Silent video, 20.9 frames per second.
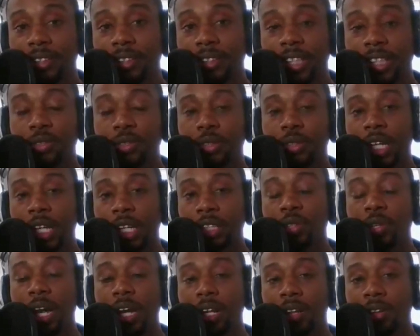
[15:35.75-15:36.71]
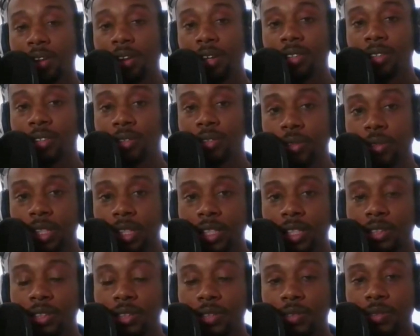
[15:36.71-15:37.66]
that you got a lawsuit
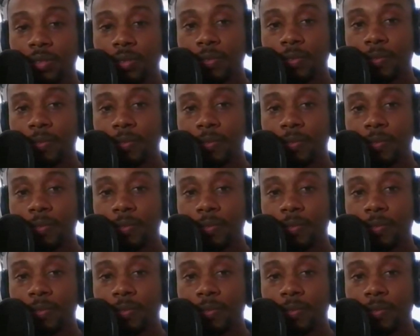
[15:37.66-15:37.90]
against you.